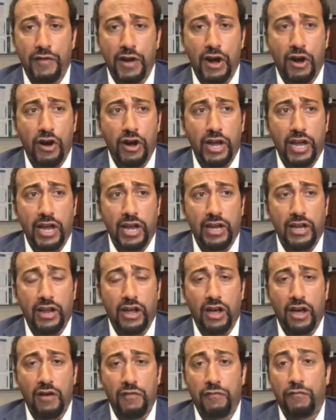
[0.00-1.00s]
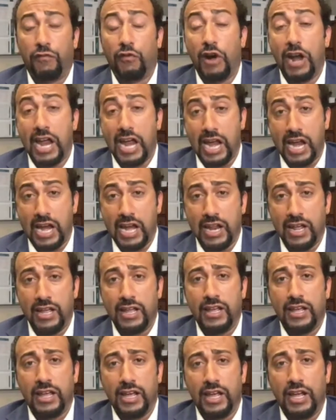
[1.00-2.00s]
very afraid
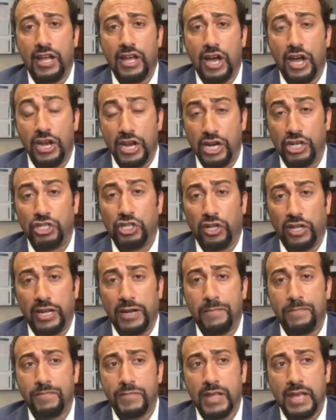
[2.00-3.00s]
initially,